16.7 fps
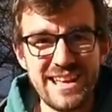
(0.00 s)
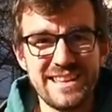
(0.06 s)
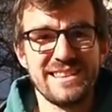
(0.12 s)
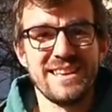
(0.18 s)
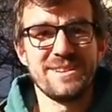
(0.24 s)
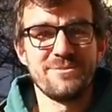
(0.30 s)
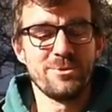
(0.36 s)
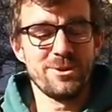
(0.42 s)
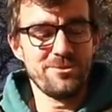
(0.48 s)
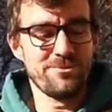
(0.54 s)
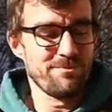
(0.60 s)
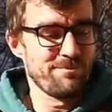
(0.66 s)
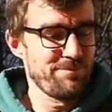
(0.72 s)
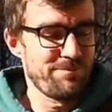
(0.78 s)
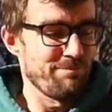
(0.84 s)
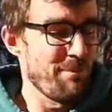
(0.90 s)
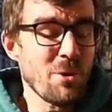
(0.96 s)
and that we're
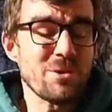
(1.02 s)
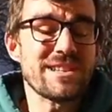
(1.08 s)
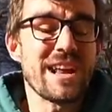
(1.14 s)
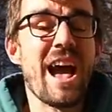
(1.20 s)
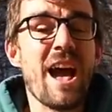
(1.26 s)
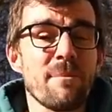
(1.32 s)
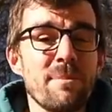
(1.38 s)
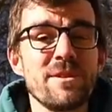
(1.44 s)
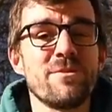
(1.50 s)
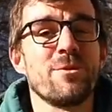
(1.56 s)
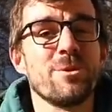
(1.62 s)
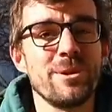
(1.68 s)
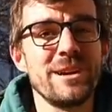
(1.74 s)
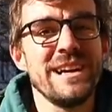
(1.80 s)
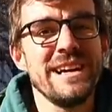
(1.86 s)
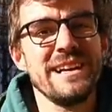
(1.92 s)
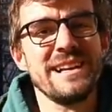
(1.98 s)
most happy for